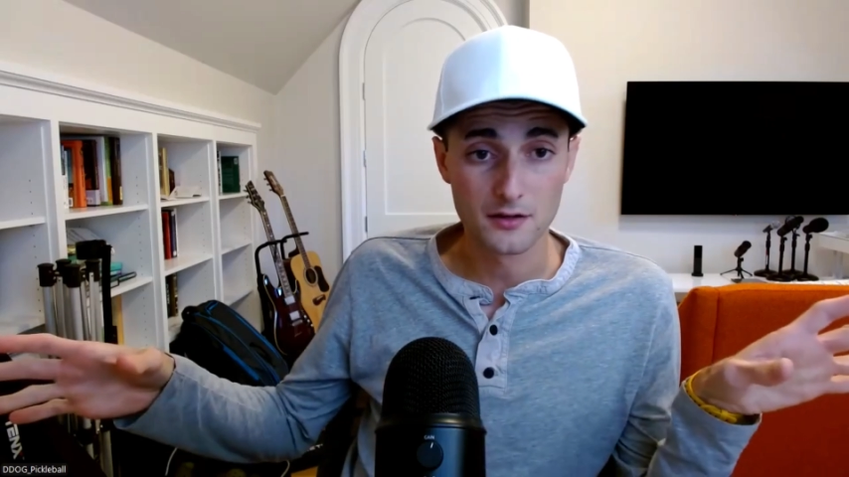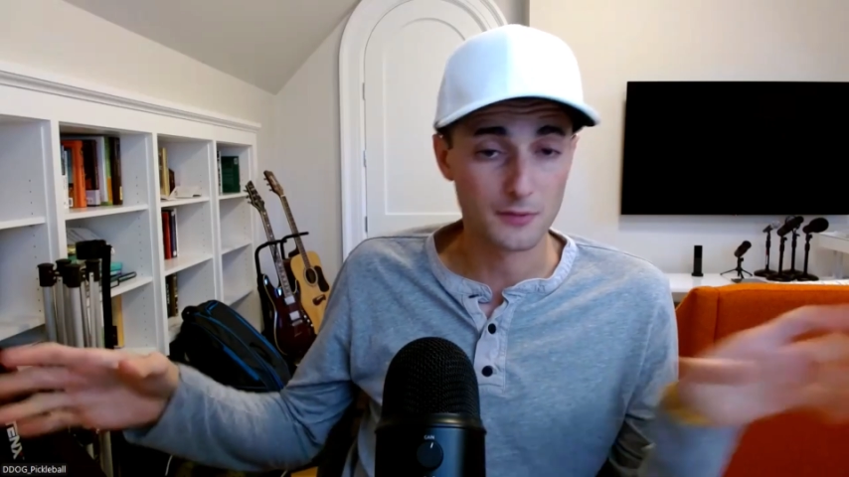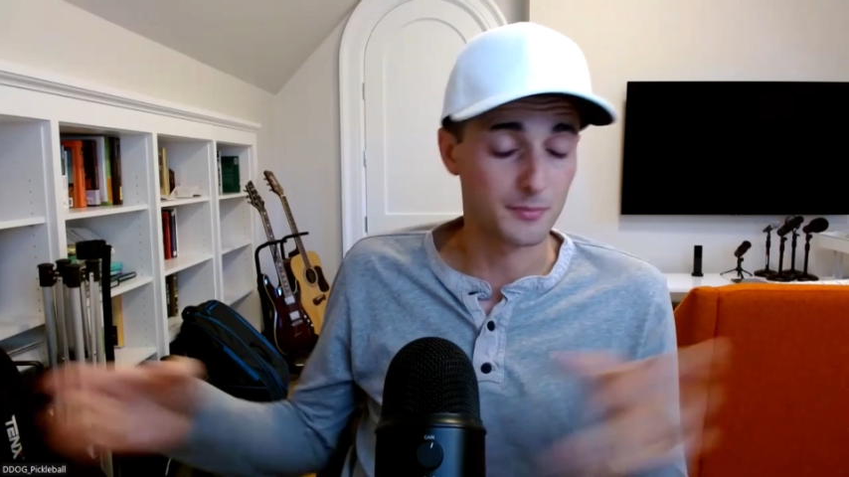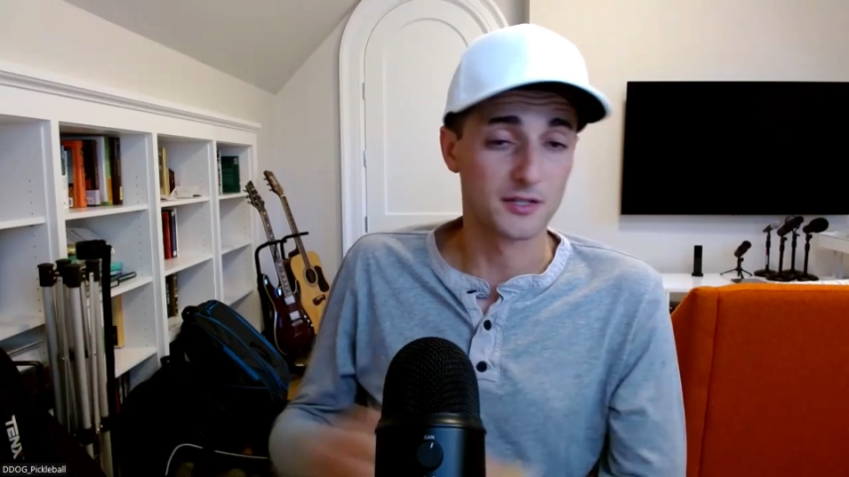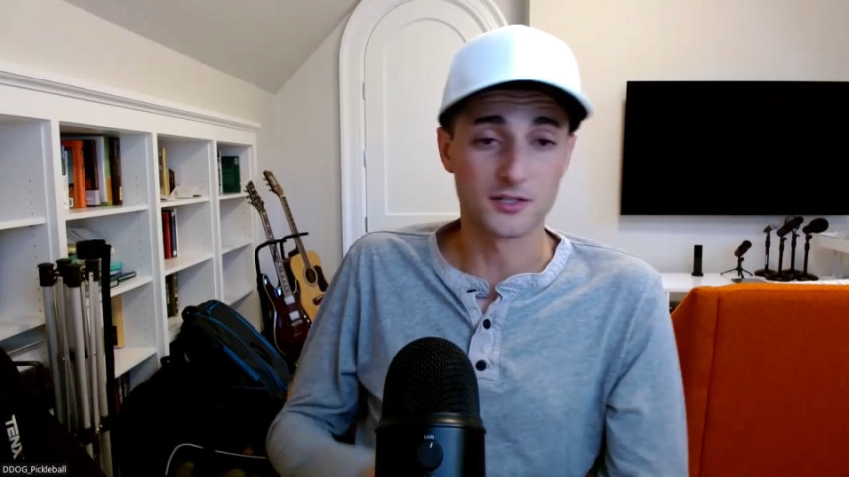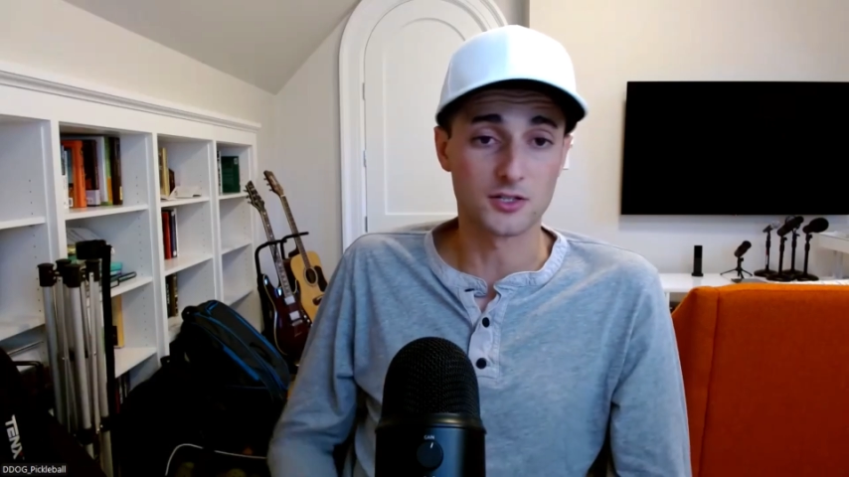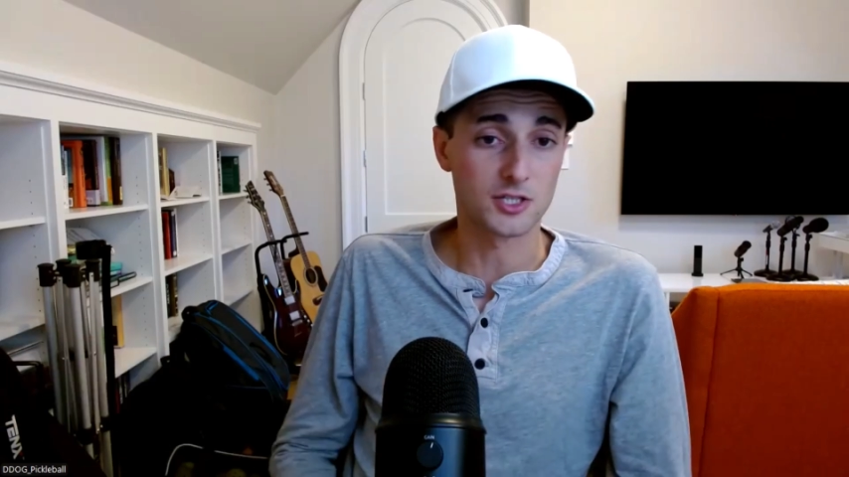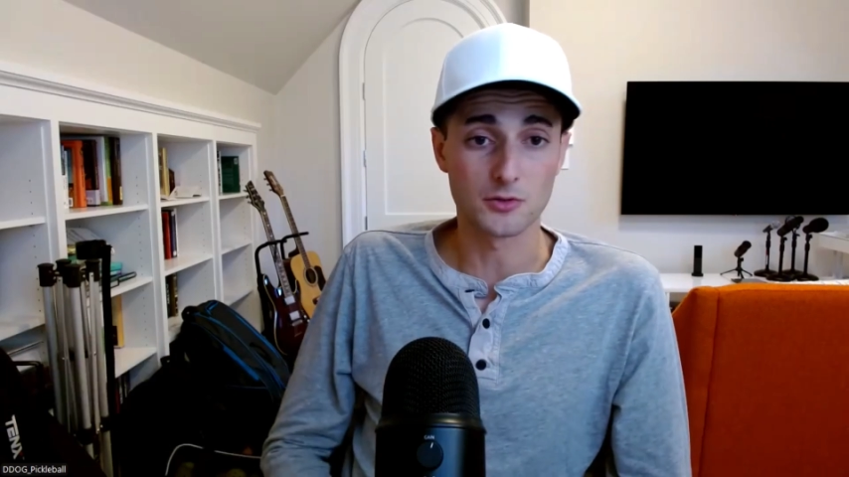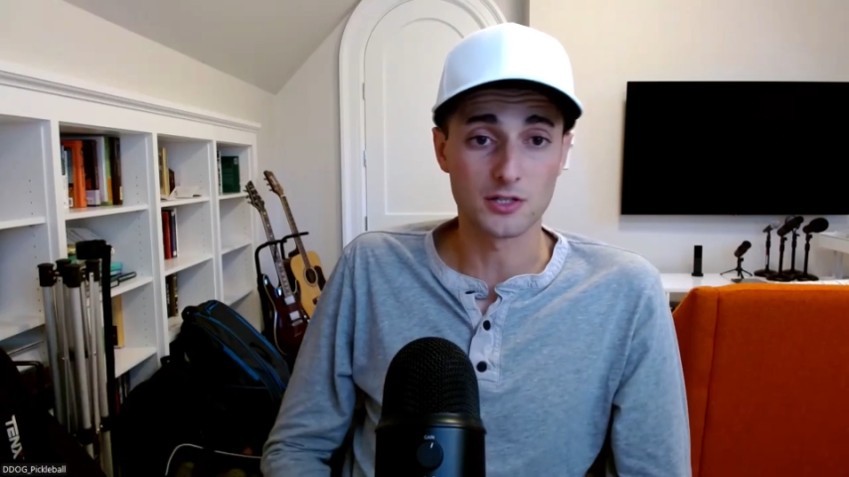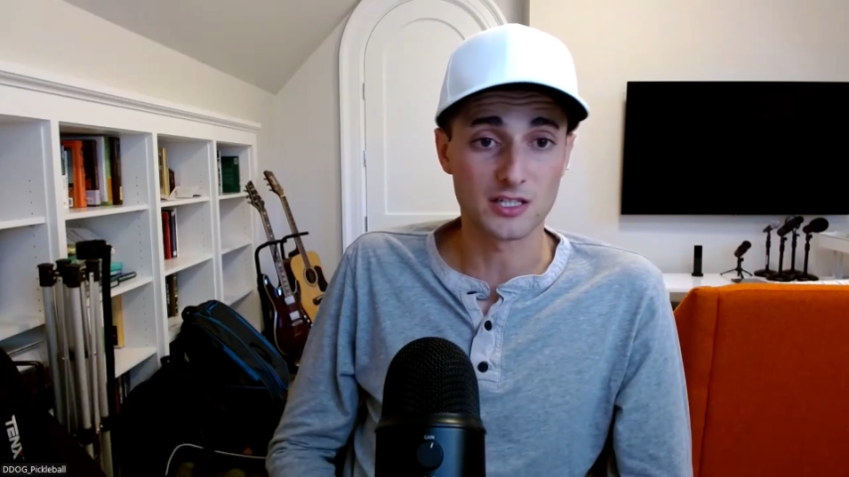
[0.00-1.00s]
compared to the
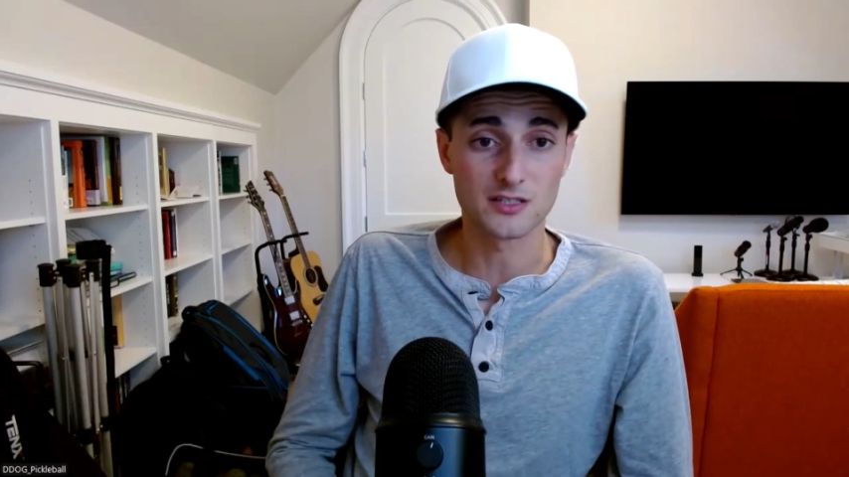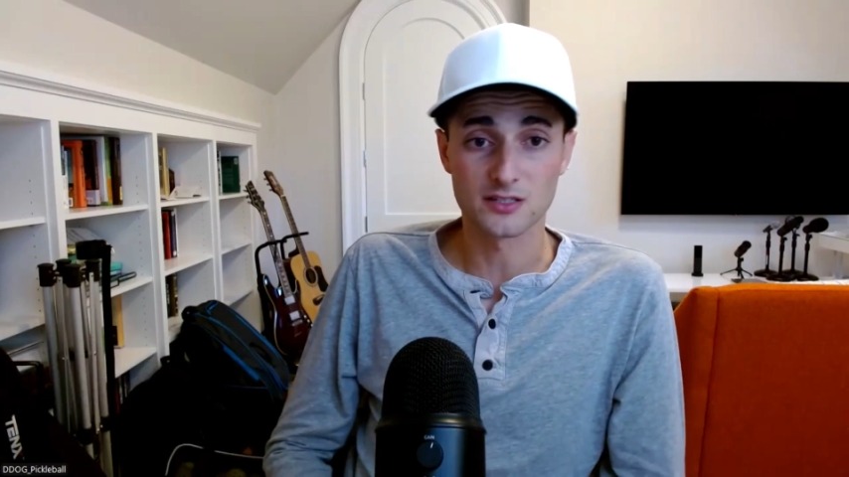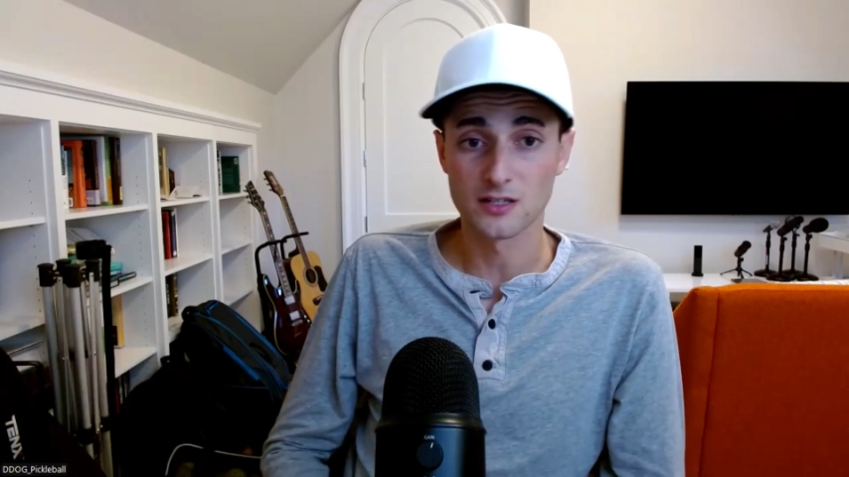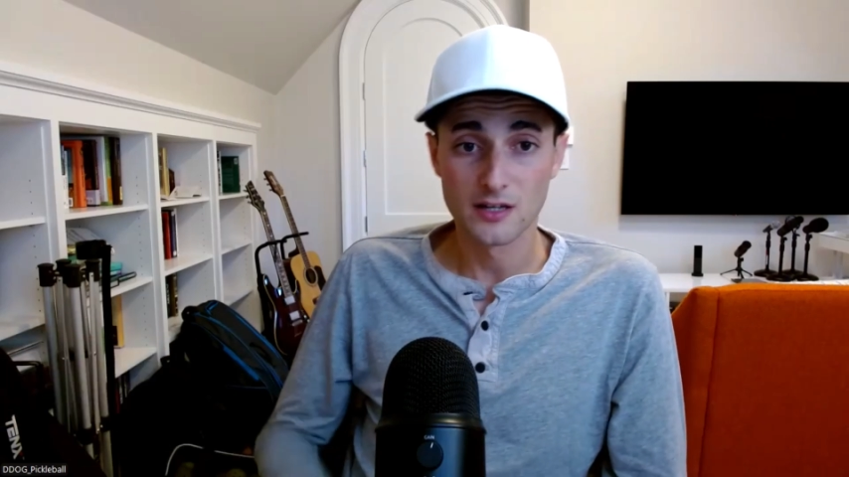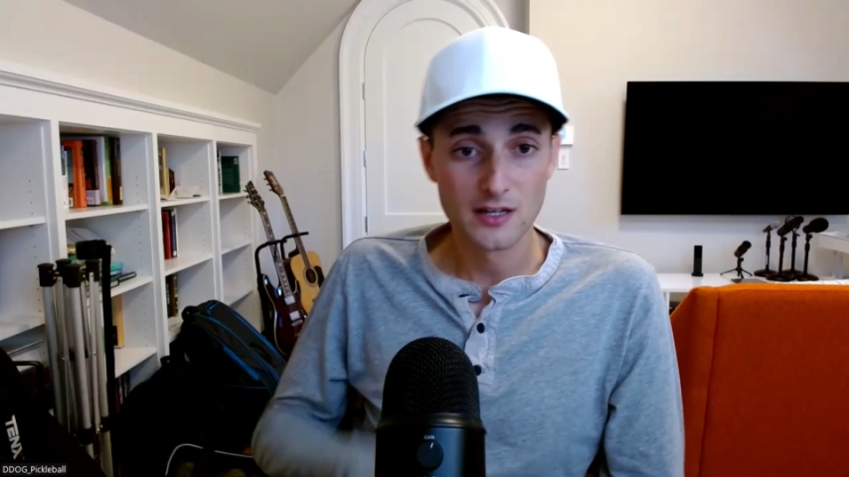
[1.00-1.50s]
two of these